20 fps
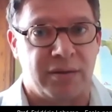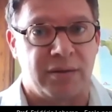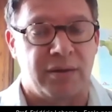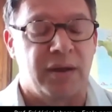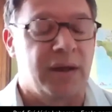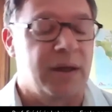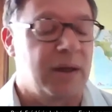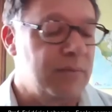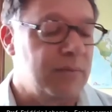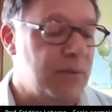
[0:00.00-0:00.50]

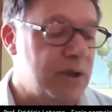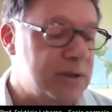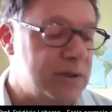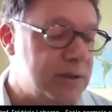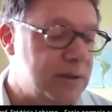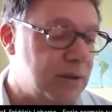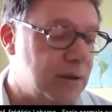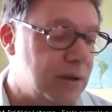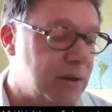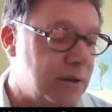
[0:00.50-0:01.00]
must
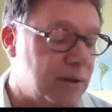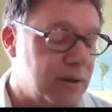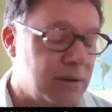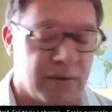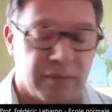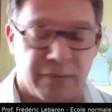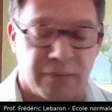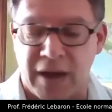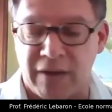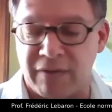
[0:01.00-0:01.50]

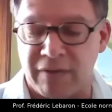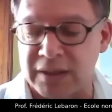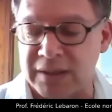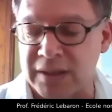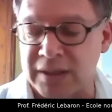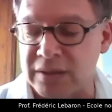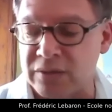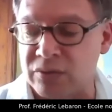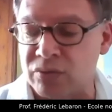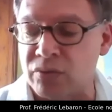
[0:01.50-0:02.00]
have
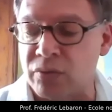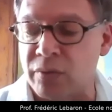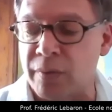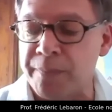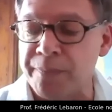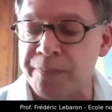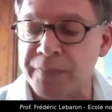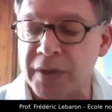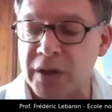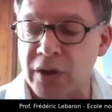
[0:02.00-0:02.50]
access to
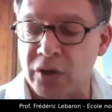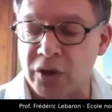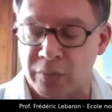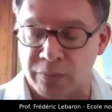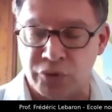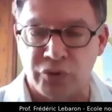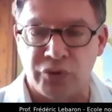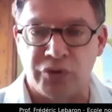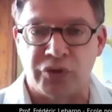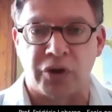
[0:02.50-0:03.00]
a
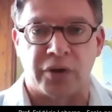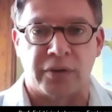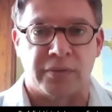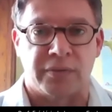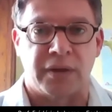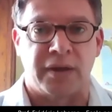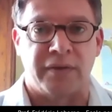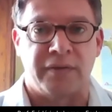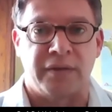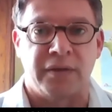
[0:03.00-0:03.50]
computer. I
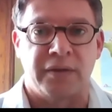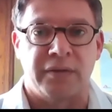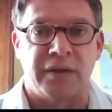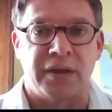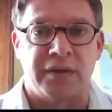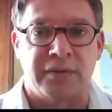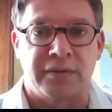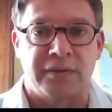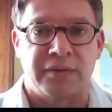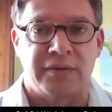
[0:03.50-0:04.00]
think
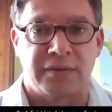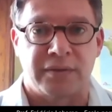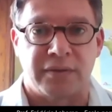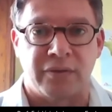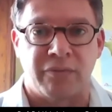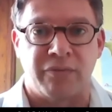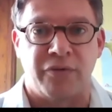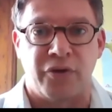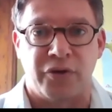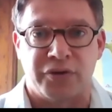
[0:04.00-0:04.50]
that's the
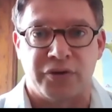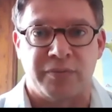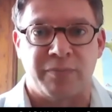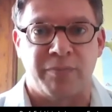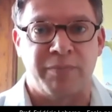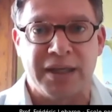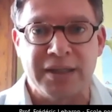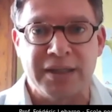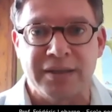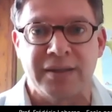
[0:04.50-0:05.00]
first
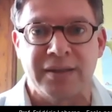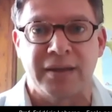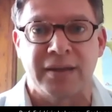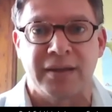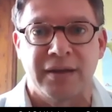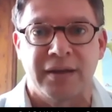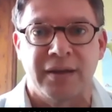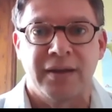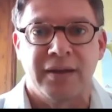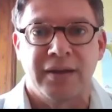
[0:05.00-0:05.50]
basic
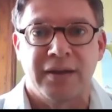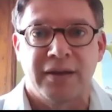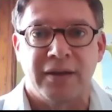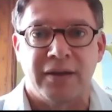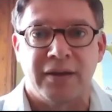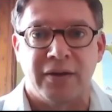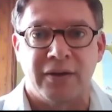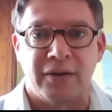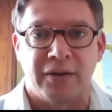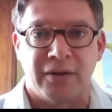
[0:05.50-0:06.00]

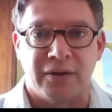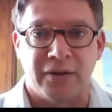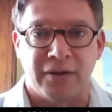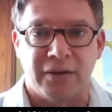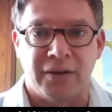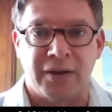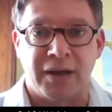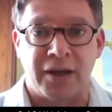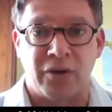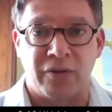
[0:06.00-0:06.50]

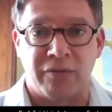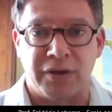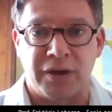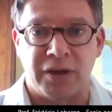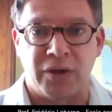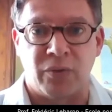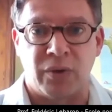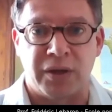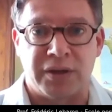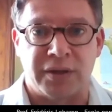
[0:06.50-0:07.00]
kind of
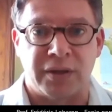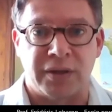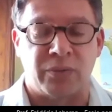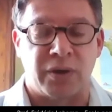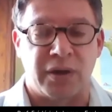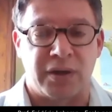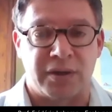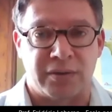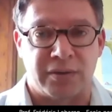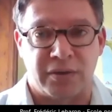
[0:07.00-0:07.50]
inequality that
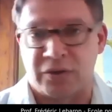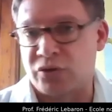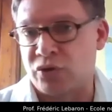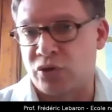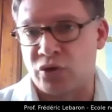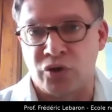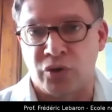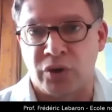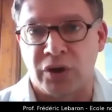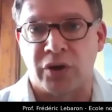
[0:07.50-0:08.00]
was
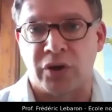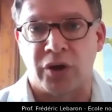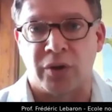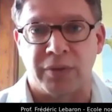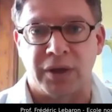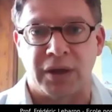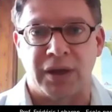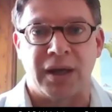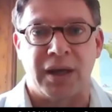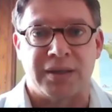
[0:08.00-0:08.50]
socio-economic,
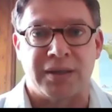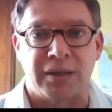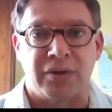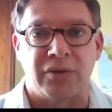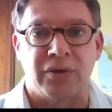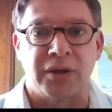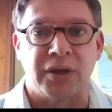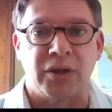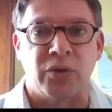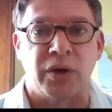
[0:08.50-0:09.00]
classical
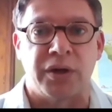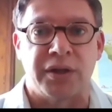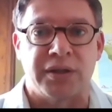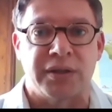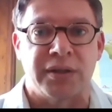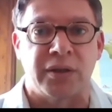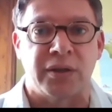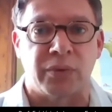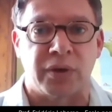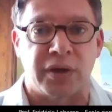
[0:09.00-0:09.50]
inequality
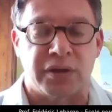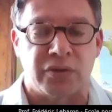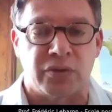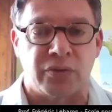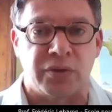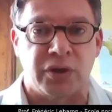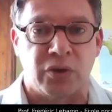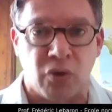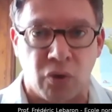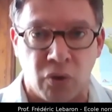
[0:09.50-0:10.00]
that one has to
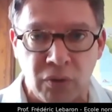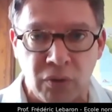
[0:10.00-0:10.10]
recall.